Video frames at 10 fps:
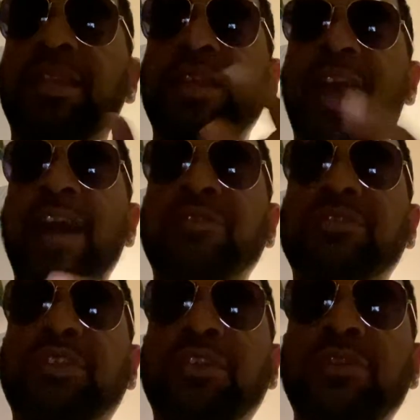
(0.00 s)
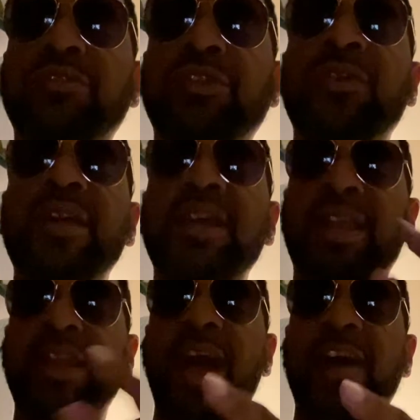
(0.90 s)
They're not going to salute you.
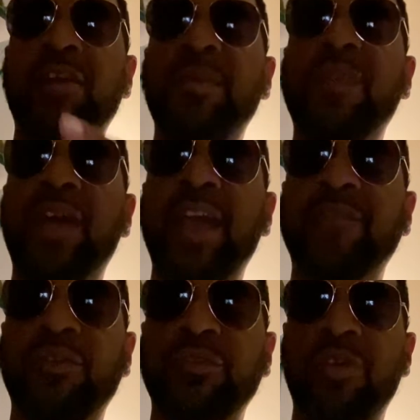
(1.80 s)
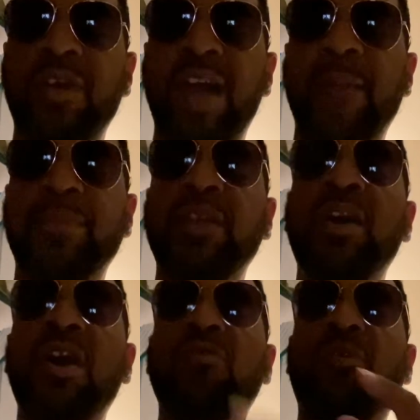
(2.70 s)
They're not going to be thankful nor happy
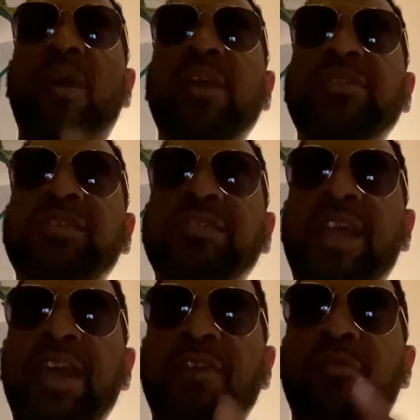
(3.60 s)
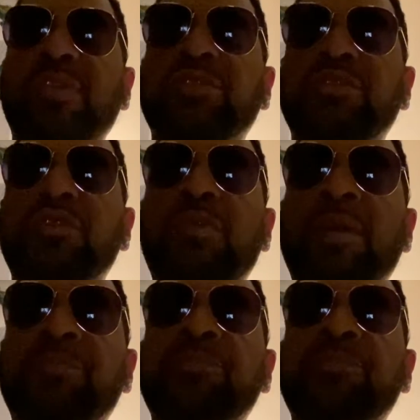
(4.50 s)
with what you're saying or what you're doing.